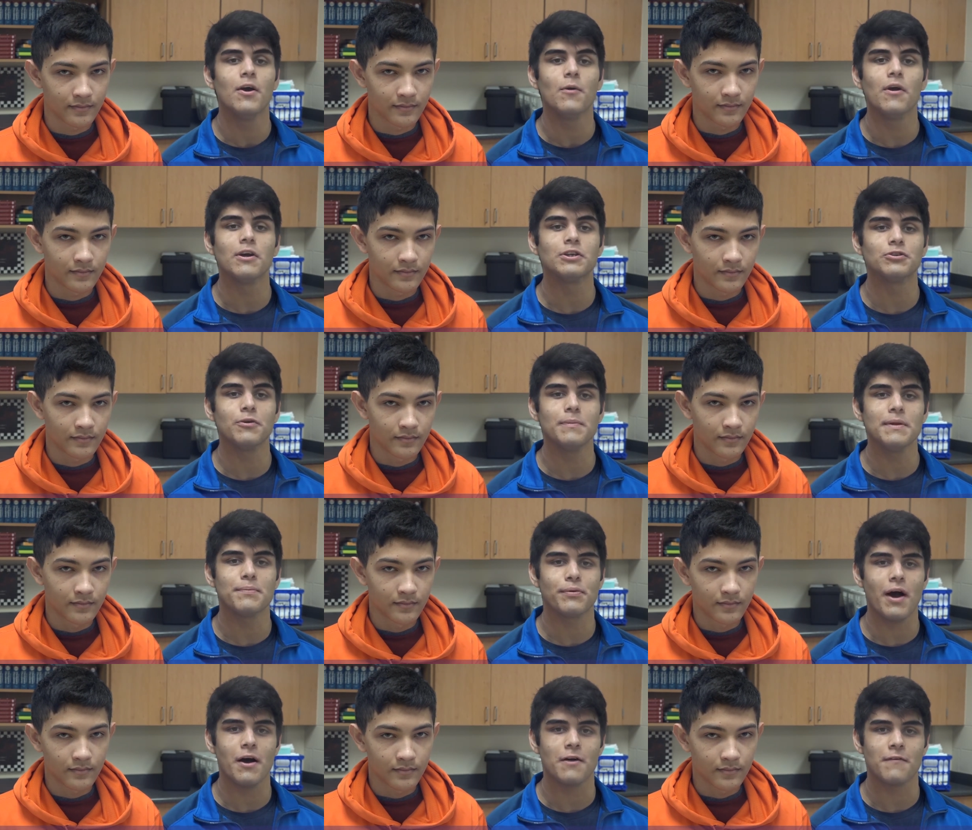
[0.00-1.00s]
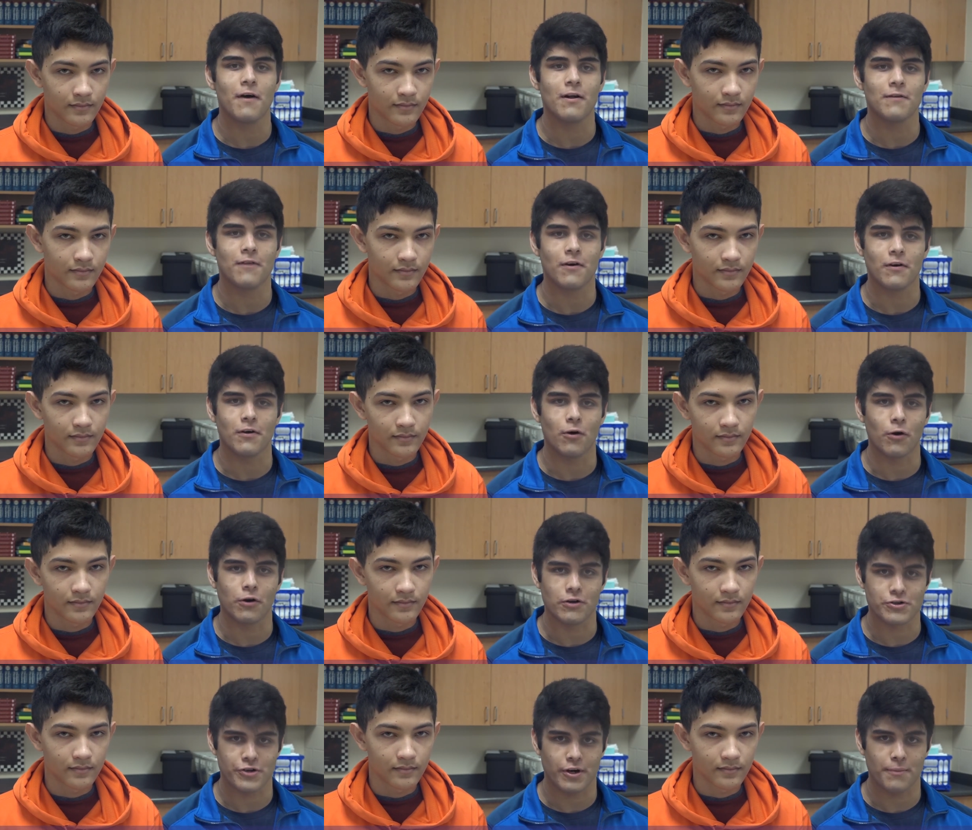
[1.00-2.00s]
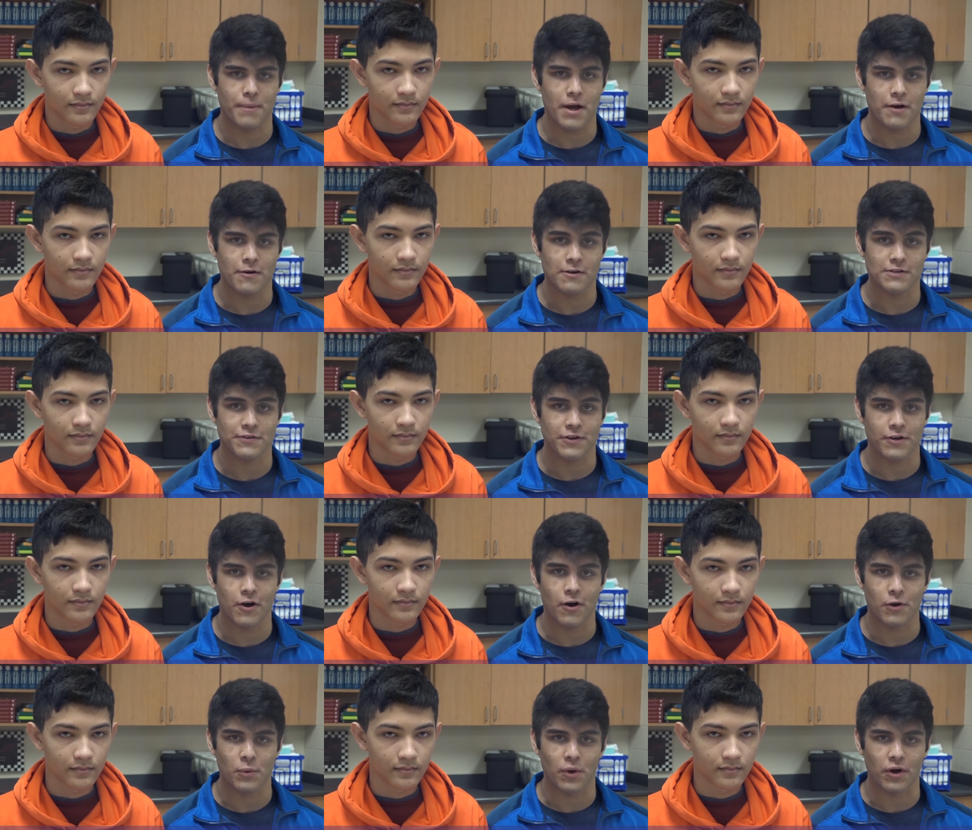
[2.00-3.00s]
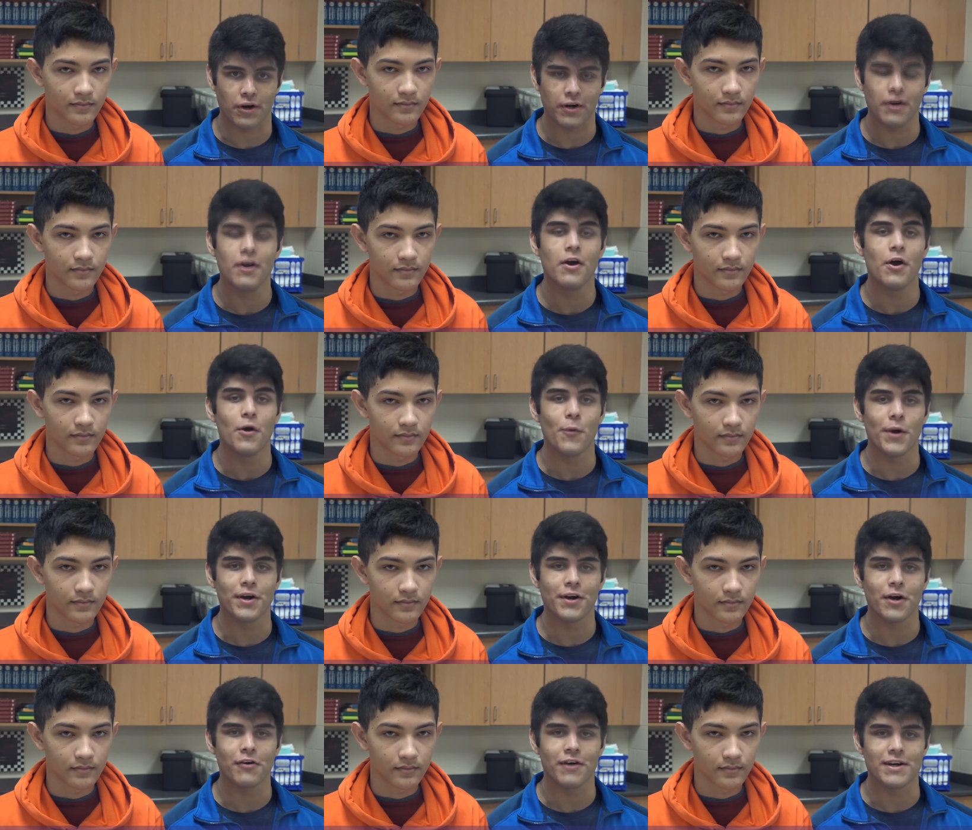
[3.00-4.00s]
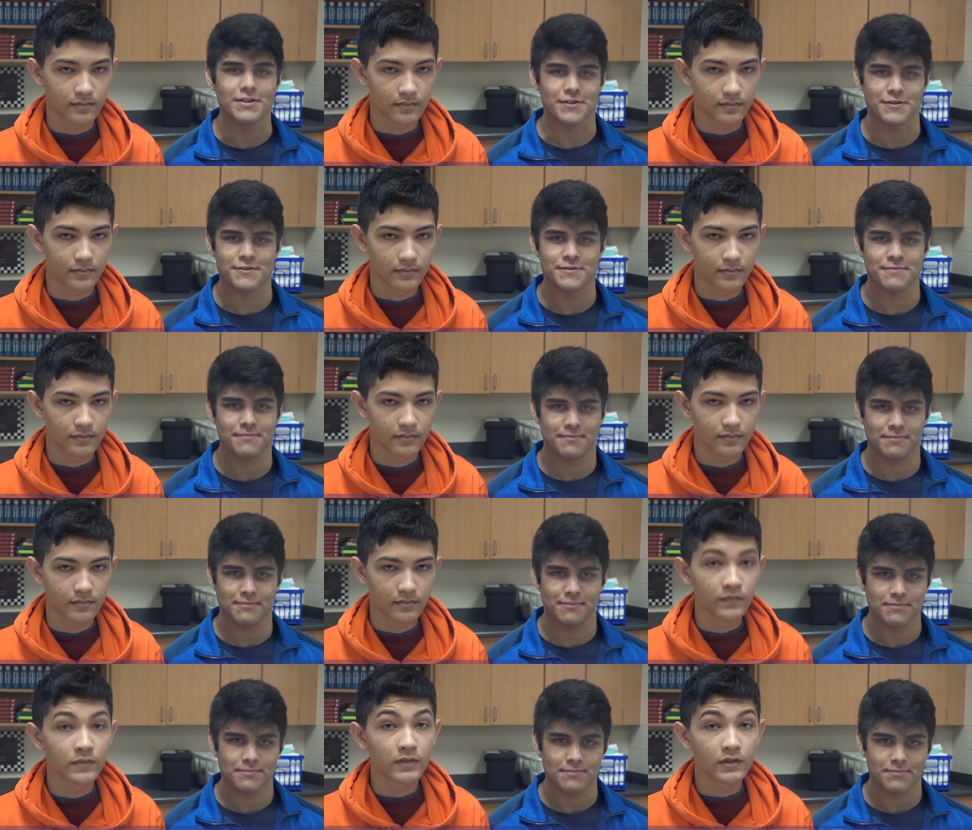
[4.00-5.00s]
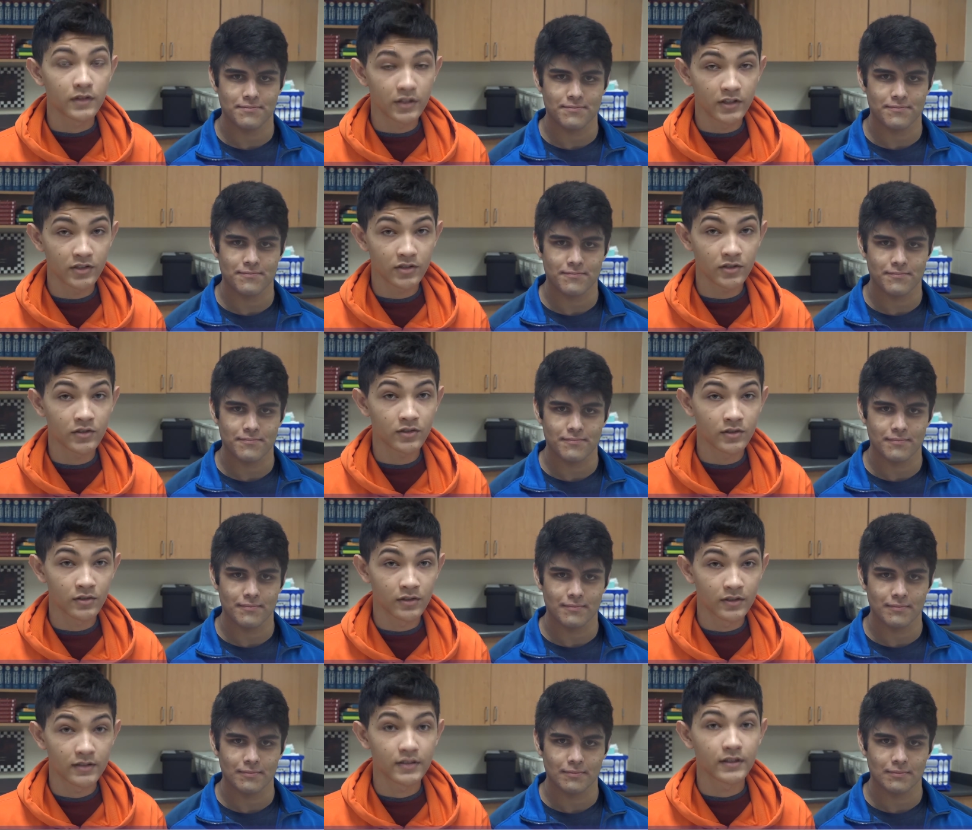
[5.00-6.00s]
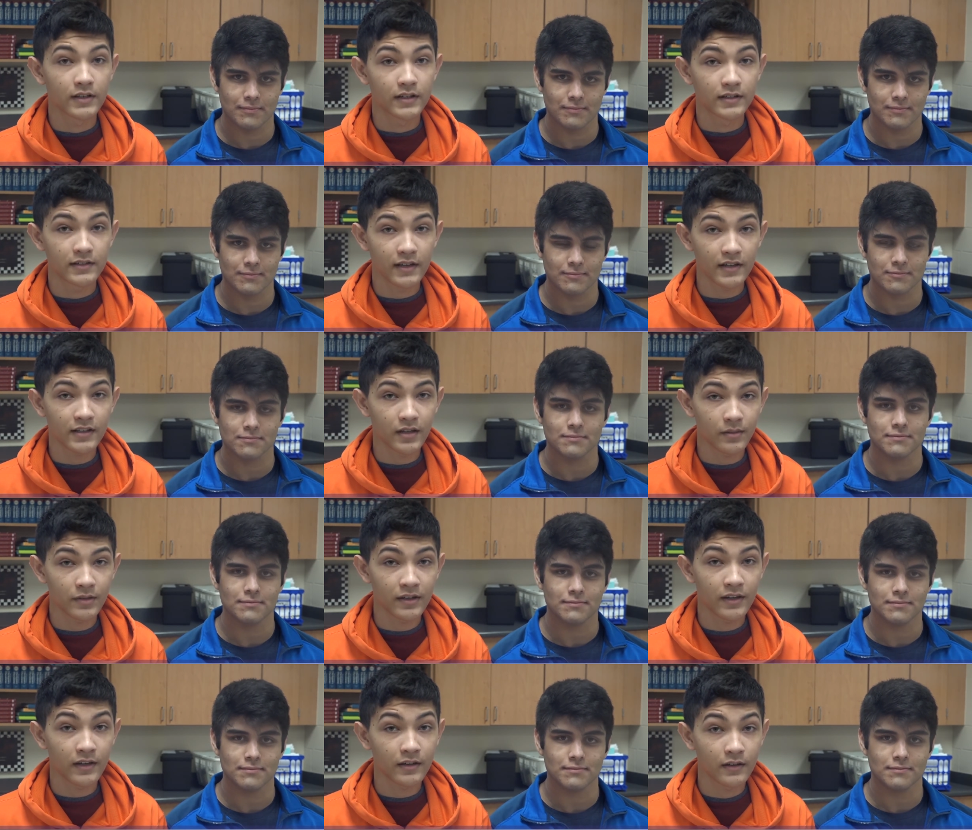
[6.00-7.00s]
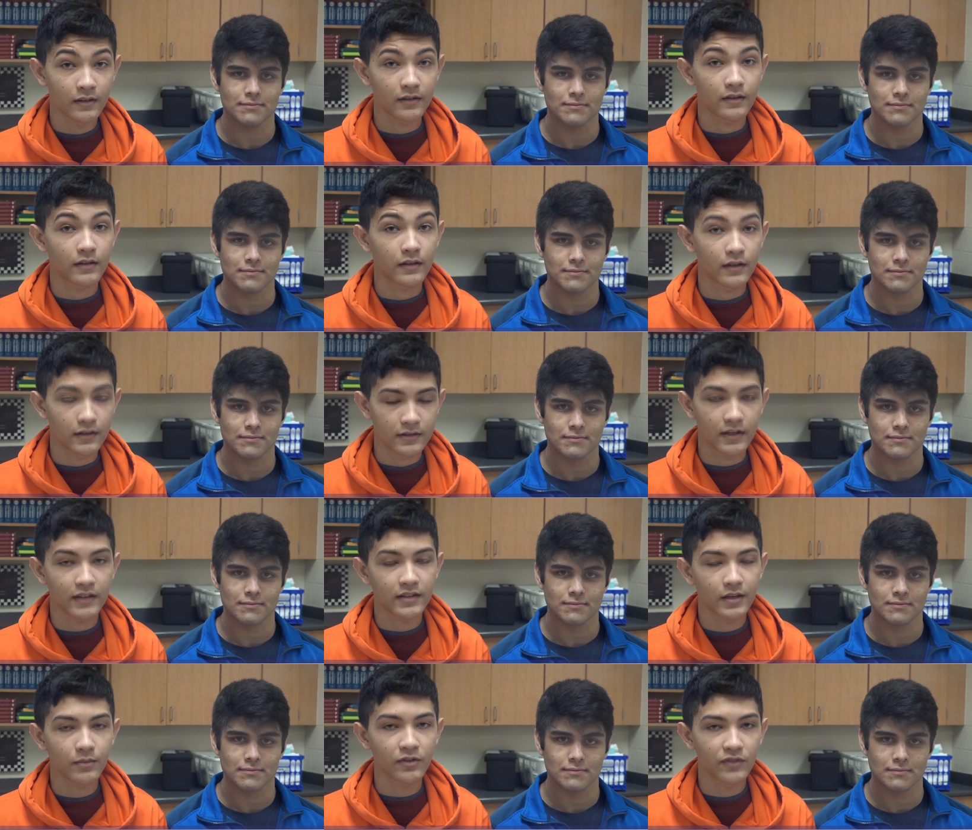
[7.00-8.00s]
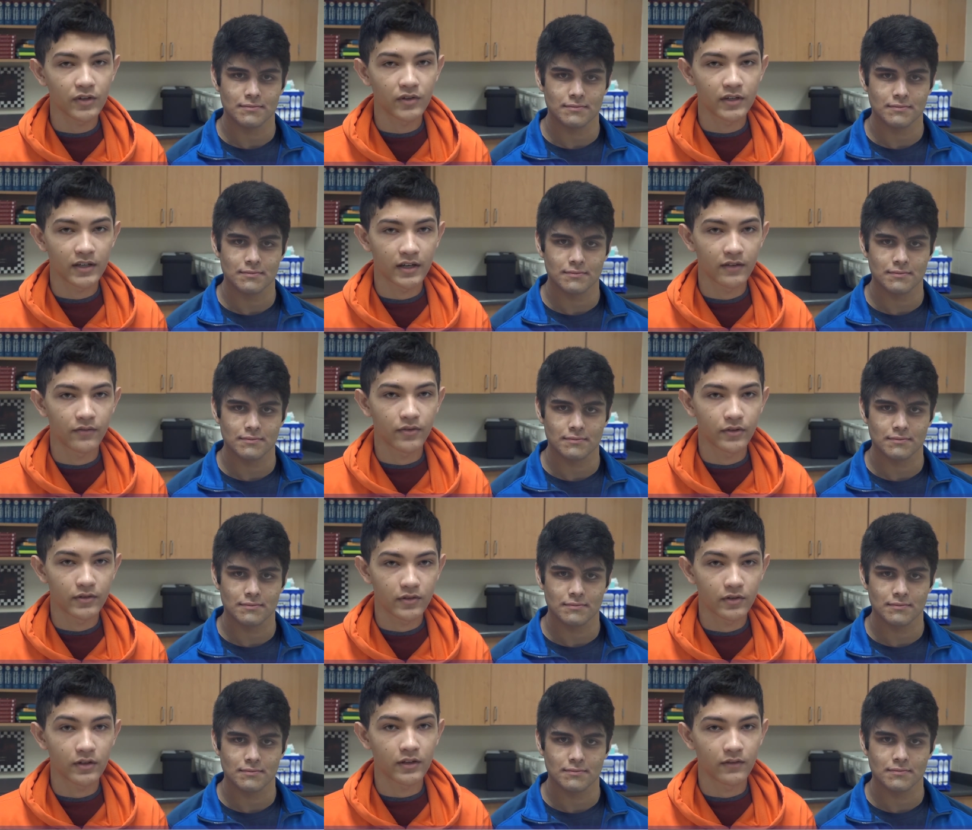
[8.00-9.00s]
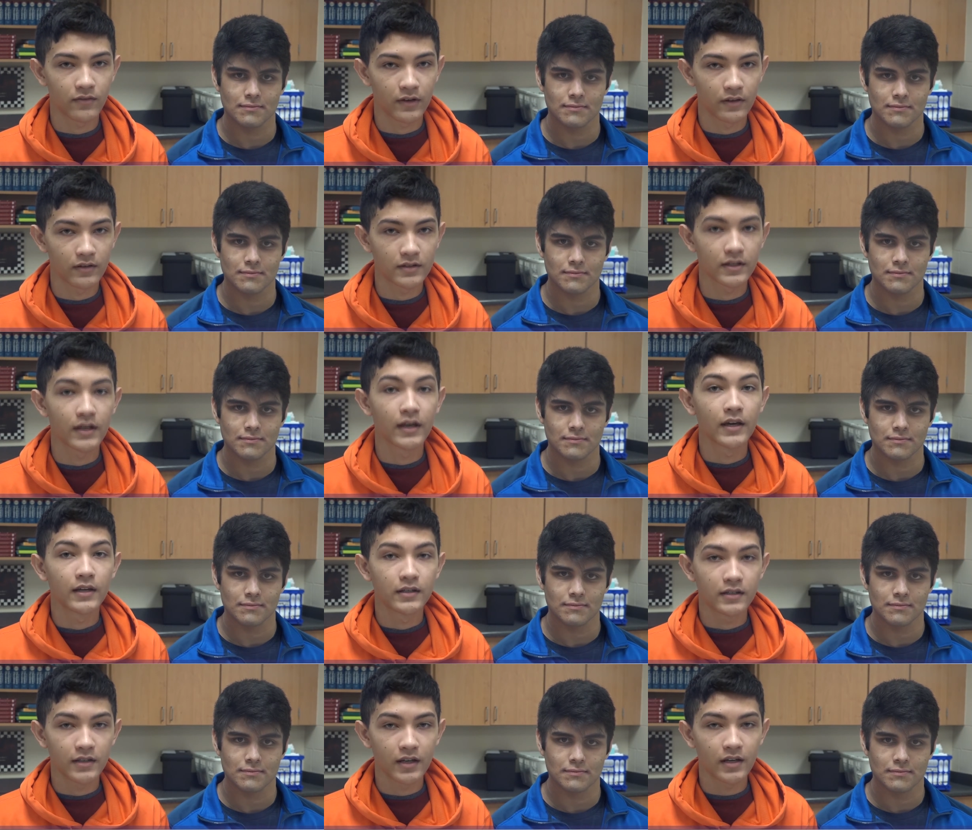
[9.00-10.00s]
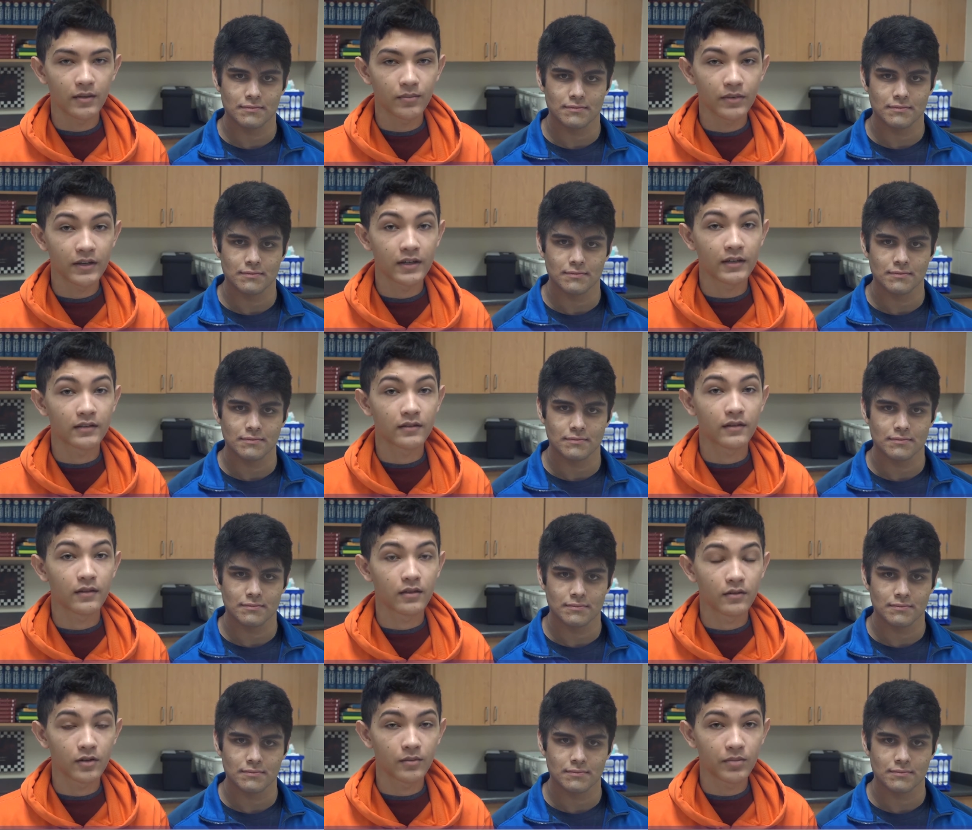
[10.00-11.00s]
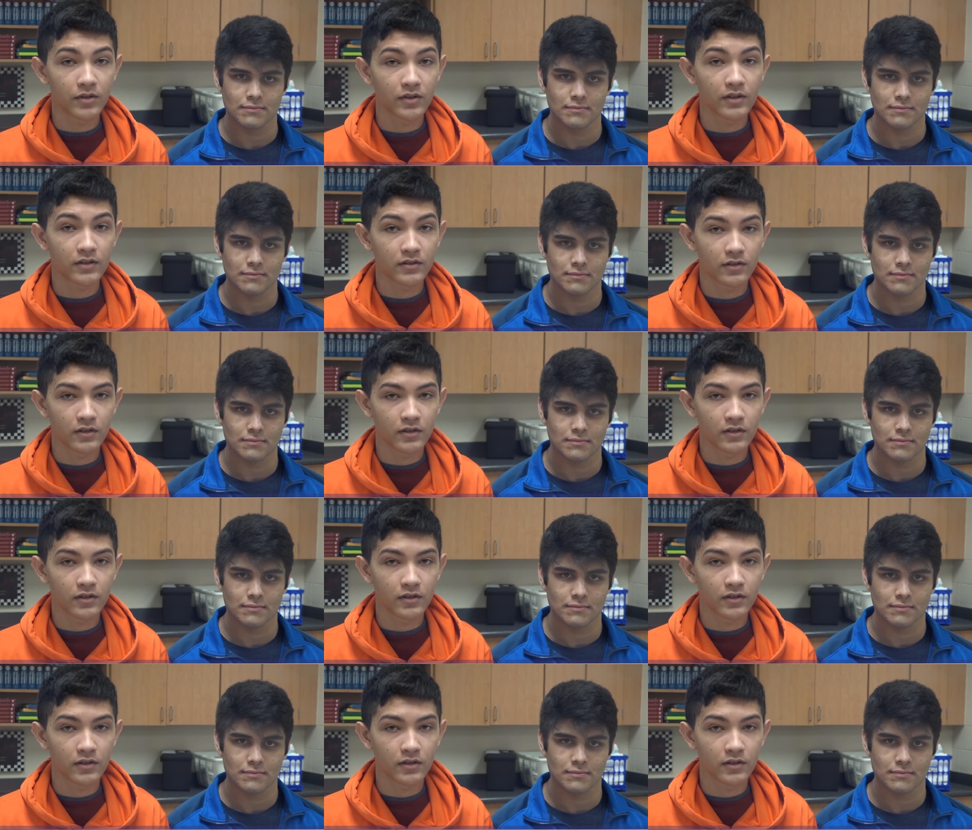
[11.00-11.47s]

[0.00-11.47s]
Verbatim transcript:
Speaker 1: We are extremely proud of all of our orchestra competitors for their hard work. Way to go, Rangers! Teachers and
Speaker 2: students, it's that time again. It's that time of year again for turkey feathers. Today begins the third period